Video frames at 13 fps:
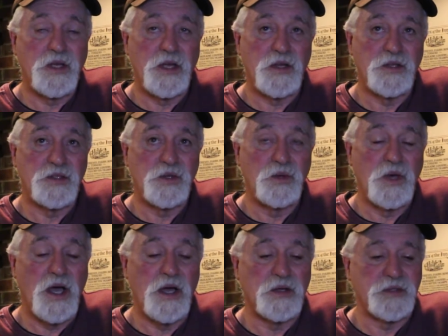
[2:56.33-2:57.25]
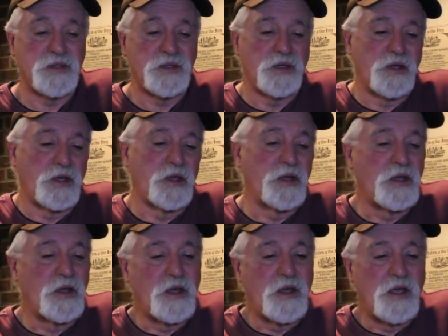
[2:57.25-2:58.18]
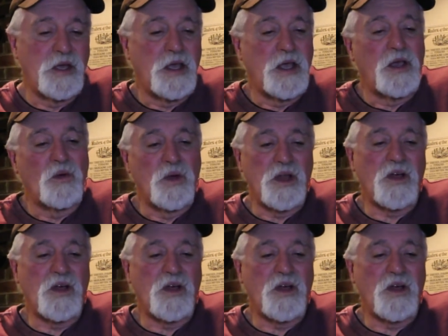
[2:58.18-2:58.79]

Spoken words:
There's two dials. What